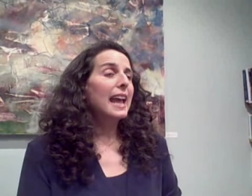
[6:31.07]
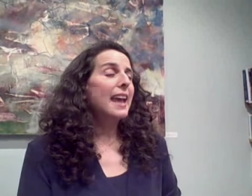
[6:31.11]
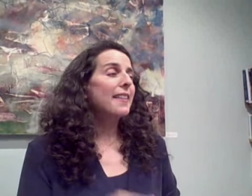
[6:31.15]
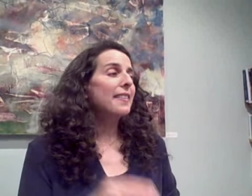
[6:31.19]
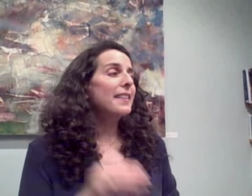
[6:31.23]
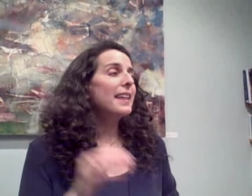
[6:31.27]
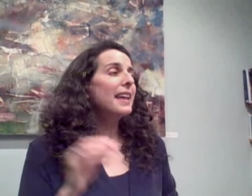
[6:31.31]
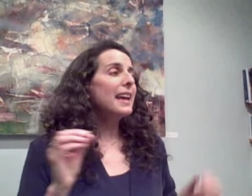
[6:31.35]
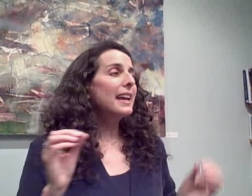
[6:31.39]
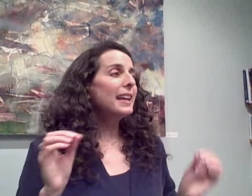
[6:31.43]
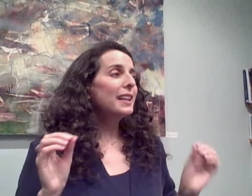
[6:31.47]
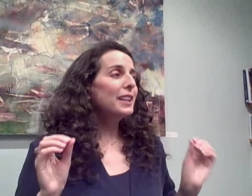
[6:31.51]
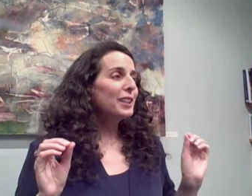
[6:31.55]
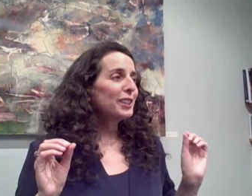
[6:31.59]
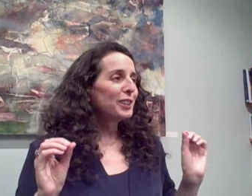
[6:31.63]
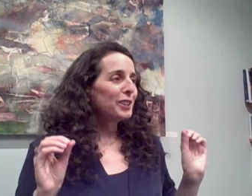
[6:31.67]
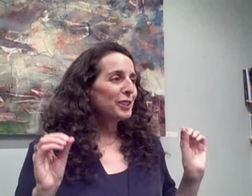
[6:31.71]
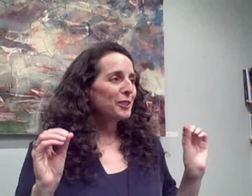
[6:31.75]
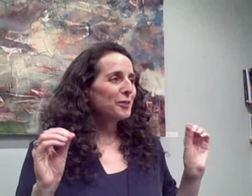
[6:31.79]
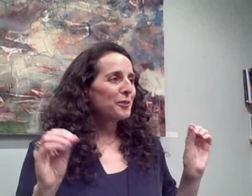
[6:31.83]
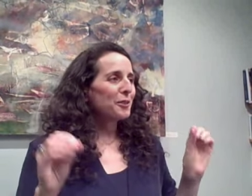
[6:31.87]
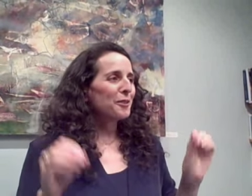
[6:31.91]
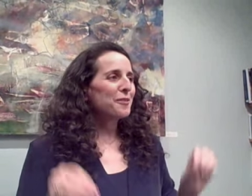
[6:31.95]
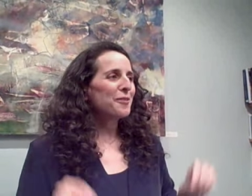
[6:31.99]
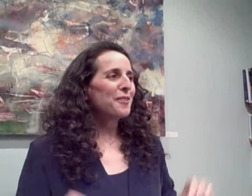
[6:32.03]
And then
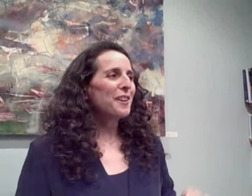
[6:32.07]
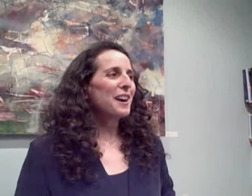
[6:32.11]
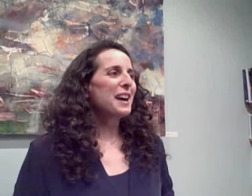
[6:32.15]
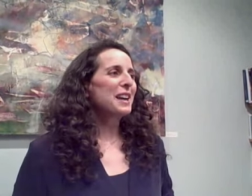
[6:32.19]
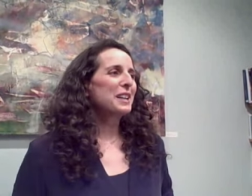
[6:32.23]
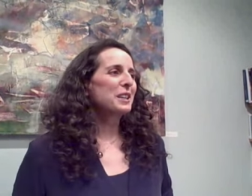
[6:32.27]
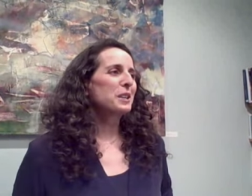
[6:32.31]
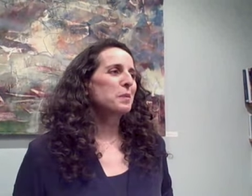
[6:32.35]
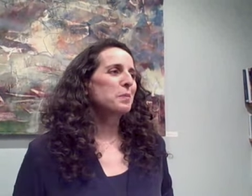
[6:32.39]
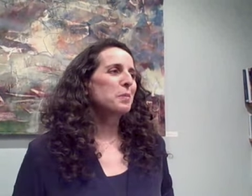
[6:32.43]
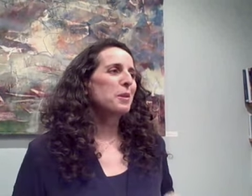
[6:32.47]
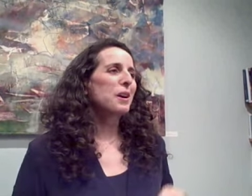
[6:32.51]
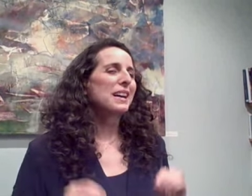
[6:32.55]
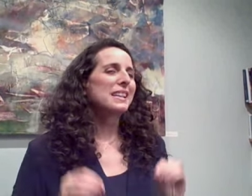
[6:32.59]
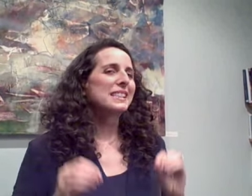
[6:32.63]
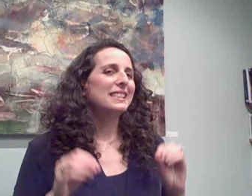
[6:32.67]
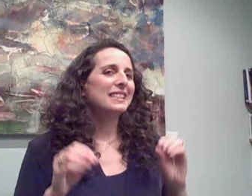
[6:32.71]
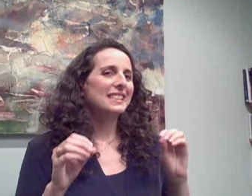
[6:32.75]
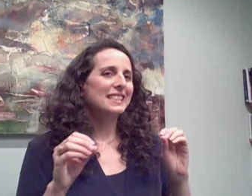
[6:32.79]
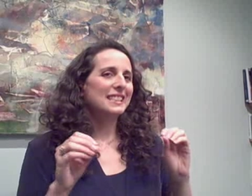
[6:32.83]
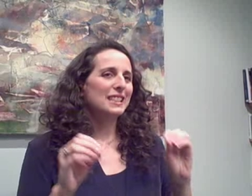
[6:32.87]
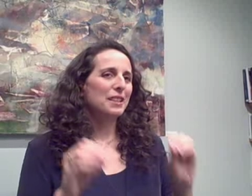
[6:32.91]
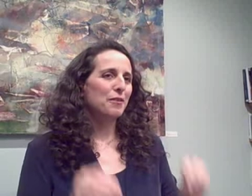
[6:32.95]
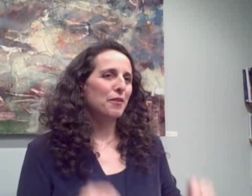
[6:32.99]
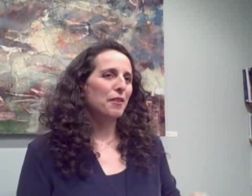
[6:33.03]
you refine your
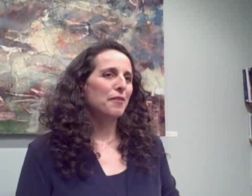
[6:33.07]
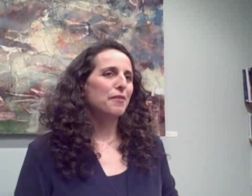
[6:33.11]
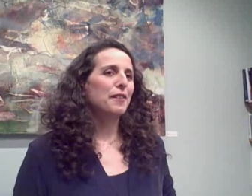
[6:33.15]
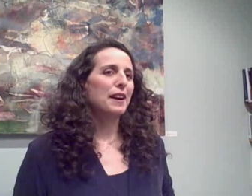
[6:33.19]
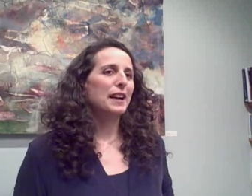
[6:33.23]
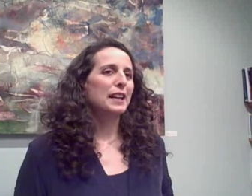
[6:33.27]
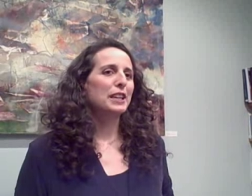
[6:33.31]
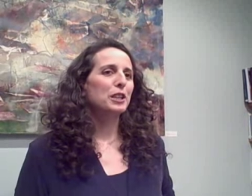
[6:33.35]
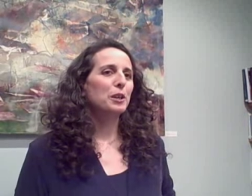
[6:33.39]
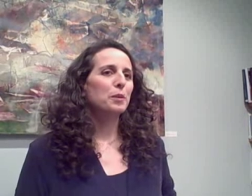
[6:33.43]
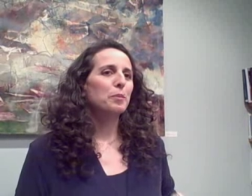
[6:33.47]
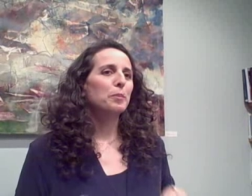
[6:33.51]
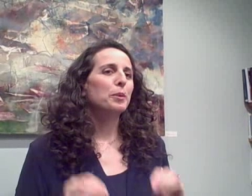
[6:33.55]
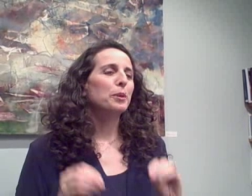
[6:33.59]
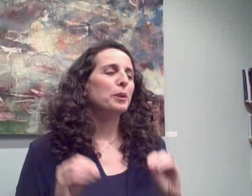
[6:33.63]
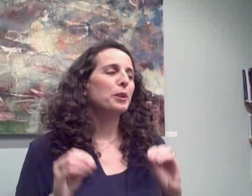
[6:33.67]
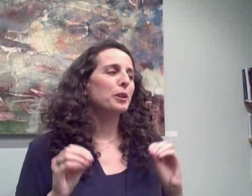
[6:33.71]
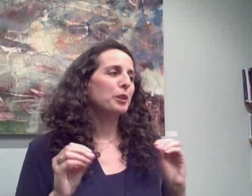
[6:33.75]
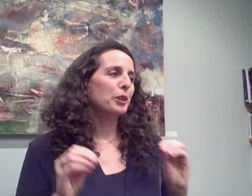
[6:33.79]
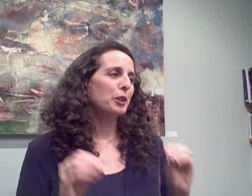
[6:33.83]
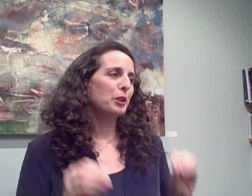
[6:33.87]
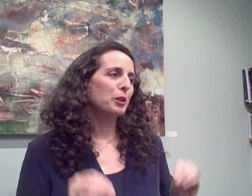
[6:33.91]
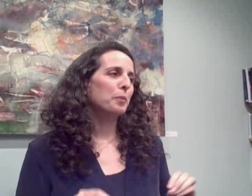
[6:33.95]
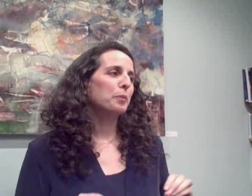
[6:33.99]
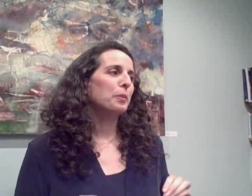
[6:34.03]
process and refine your
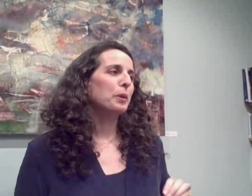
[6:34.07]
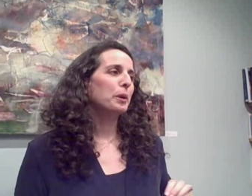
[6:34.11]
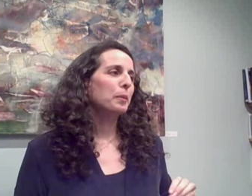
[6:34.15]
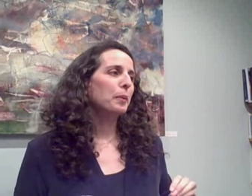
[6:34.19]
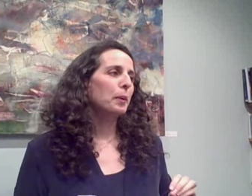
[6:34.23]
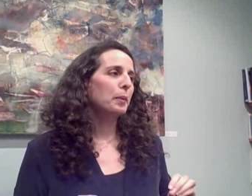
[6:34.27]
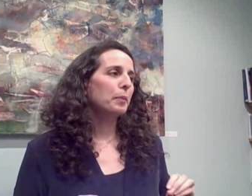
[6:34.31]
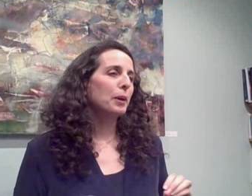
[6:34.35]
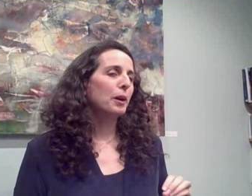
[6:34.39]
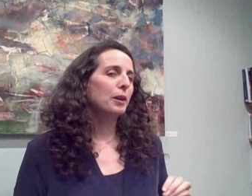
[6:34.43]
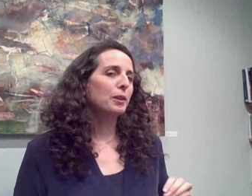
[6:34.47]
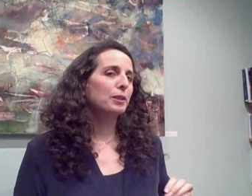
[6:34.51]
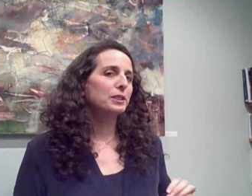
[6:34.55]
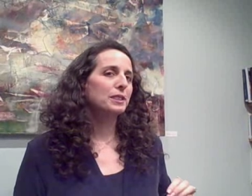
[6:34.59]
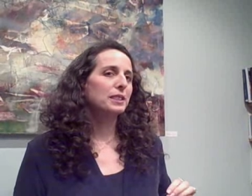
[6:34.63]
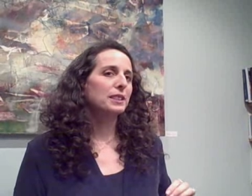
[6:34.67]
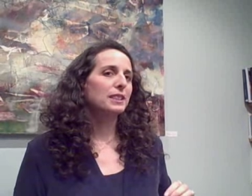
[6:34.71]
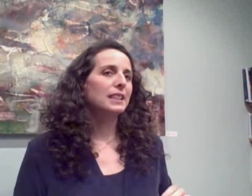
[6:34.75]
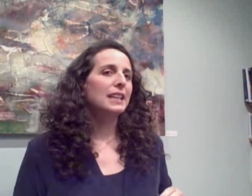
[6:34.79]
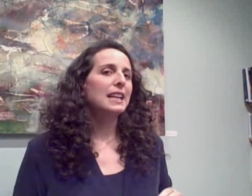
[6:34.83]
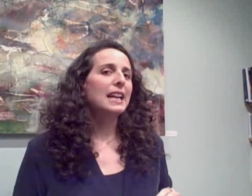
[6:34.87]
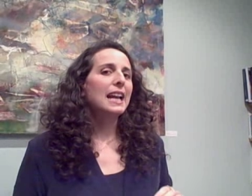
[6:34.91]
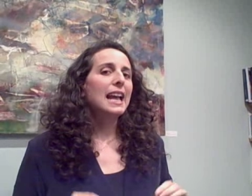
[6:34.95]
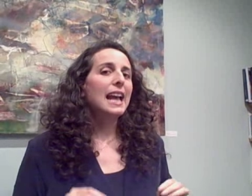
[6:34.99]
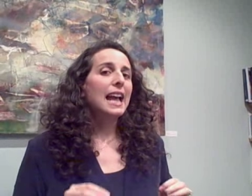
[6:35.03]
book or your book
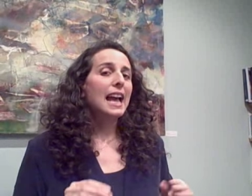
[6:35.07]
proposal,